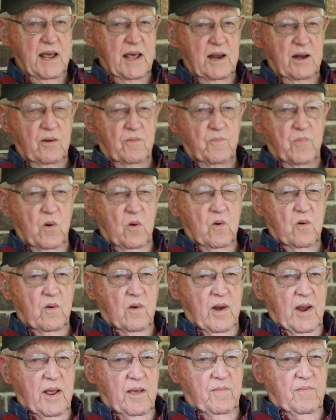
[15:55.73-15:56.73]
had a
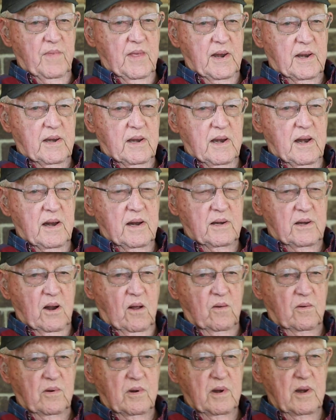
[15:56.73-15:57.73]
program that
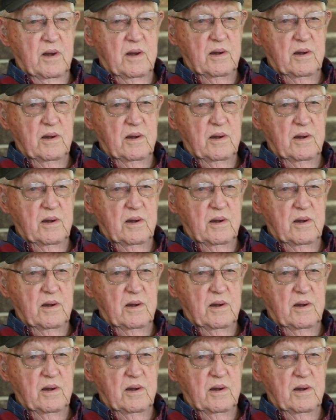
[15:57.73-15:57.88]
taught